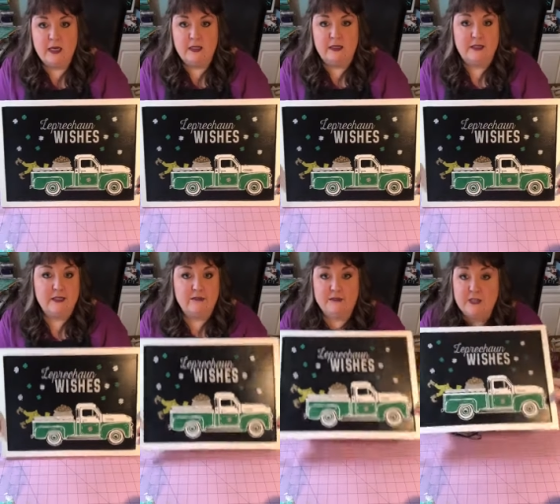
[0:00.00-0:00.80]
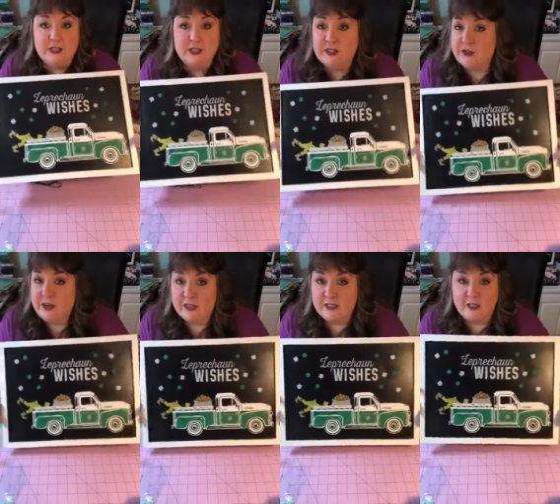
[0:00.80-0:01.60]
this is a vintage
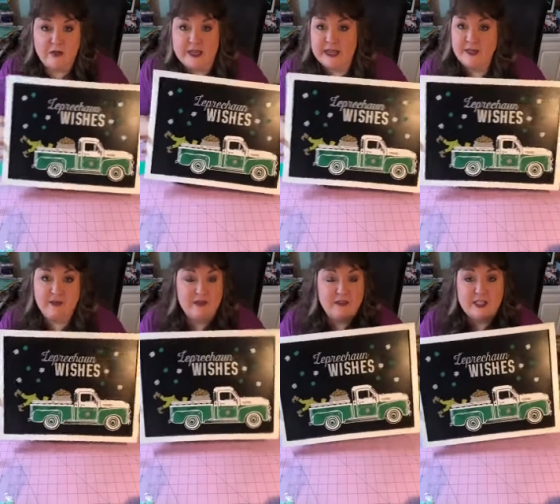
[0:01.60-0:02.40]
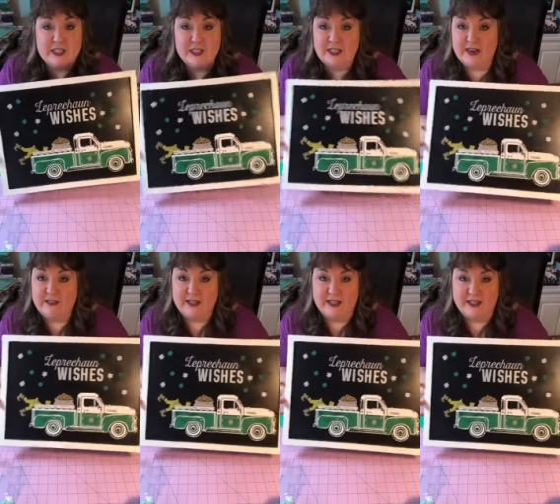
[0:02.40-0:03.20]
truck, so it can be vintage
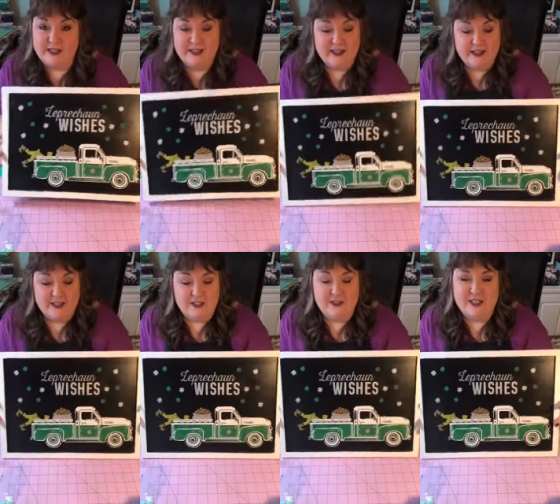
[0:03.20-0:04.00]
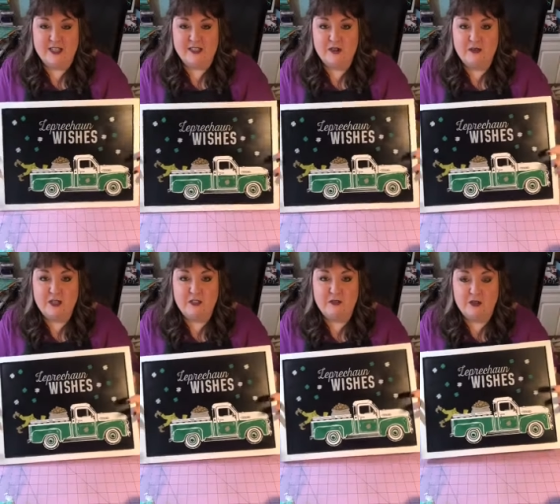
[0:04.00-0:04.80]
everything. So thanks so
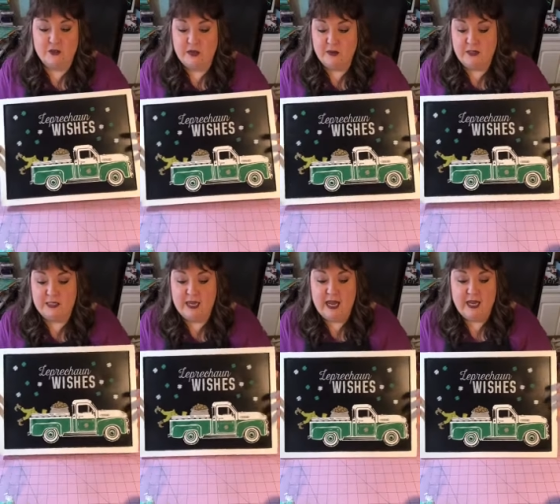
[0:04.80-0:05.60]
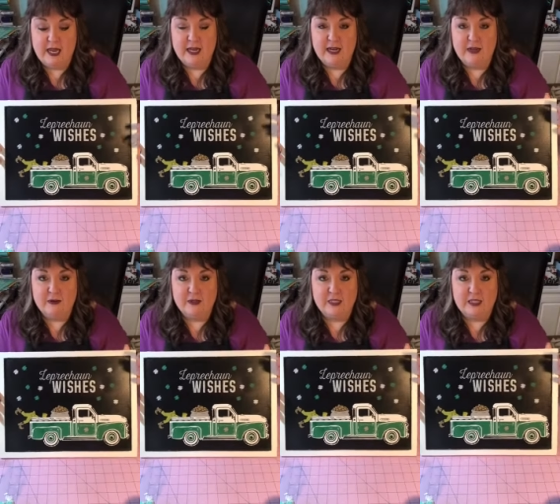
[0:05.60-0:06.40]
much for joining me today and I
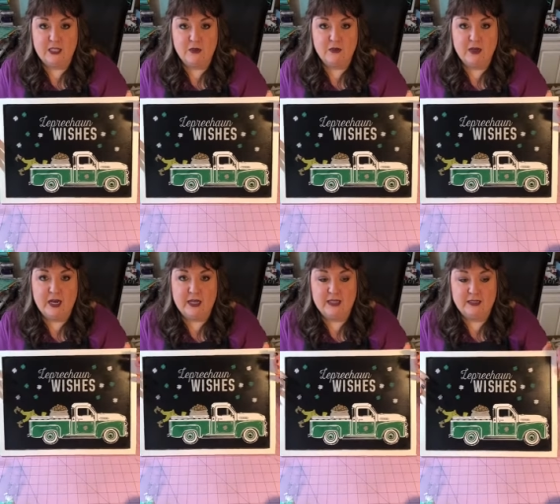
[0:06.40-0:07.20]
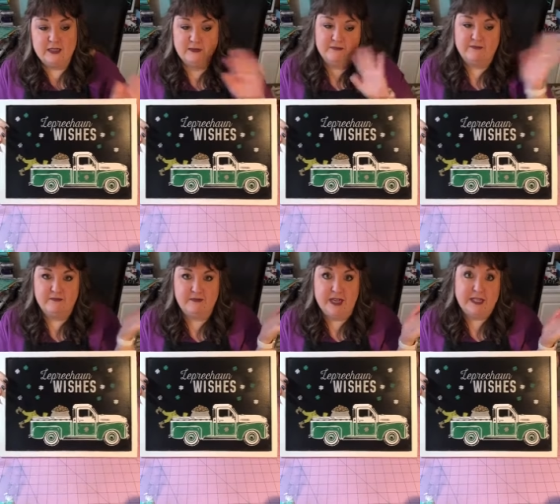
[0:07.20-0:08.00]
will see you guys
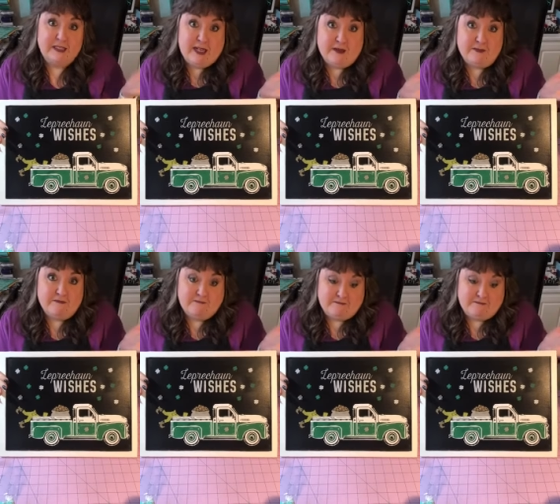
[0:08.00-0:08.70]
next time.